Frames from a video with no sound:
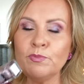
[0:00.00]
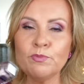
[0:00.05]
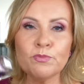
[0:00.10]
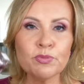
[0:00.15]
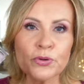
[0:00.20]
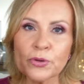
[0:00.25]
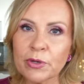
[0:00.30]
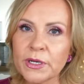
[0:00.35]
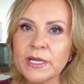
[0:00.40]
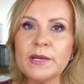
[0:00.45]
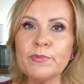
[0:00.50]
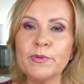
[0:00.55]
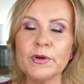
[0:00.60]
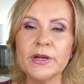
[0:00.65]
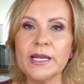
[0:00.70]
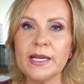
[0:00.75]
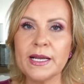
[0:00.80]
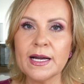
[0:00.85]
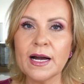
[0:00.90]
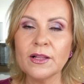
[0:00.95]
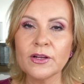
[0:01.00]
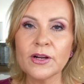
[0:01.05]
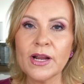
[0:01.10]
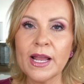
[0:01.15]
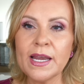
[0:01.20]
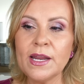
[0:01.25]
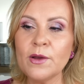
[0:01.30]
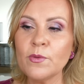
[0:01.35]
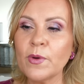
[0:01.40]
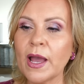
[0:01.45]
pretty pretty color
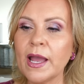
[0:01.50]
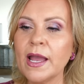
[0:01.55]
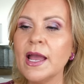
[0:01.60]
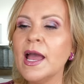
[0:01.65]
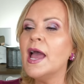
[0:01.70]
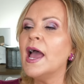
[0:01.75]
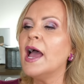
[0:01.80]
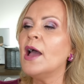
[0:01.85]
anyway.